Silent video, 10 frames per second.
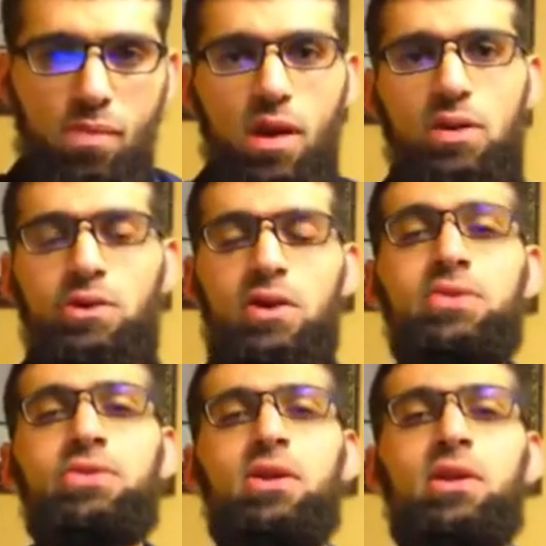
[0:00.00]
So
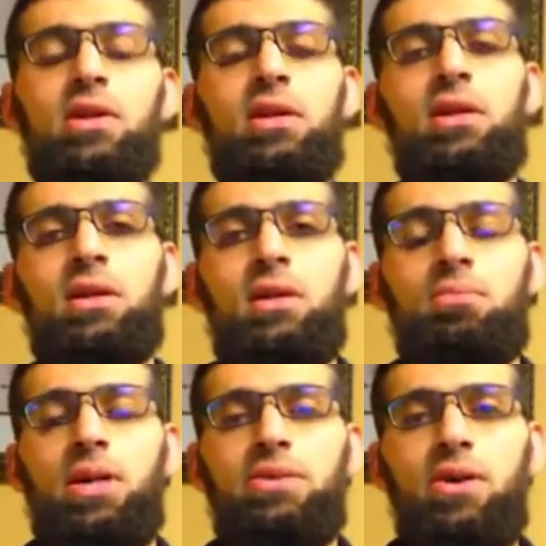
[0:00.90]
let's start
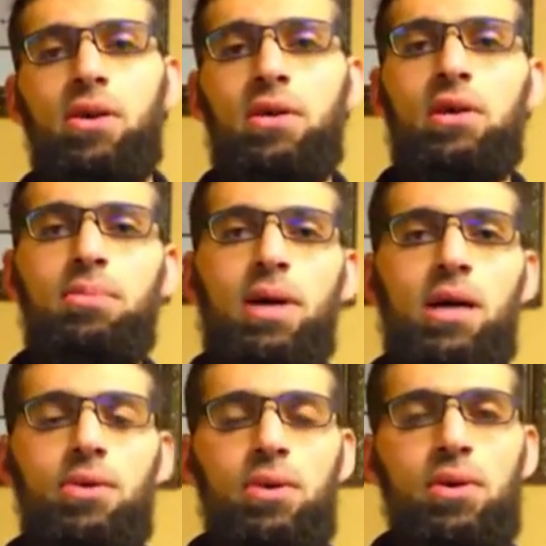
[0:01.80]
by talking
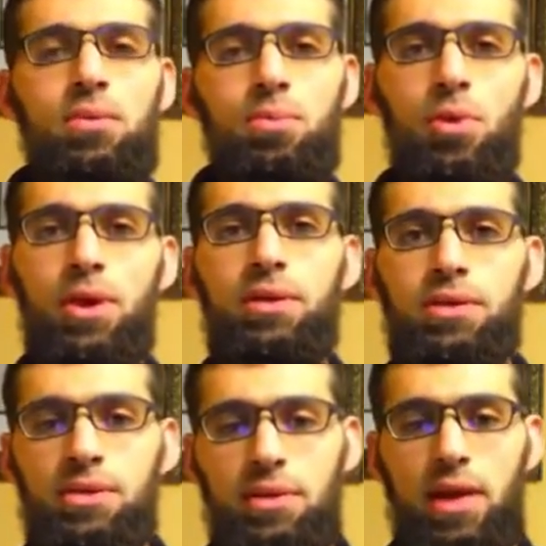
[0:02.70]
about
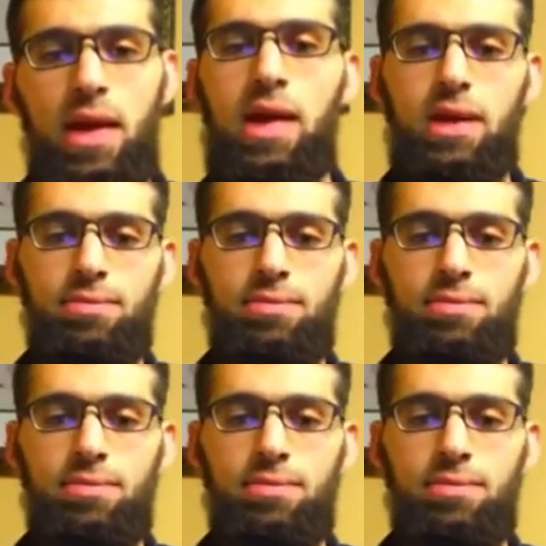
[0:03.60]
point A.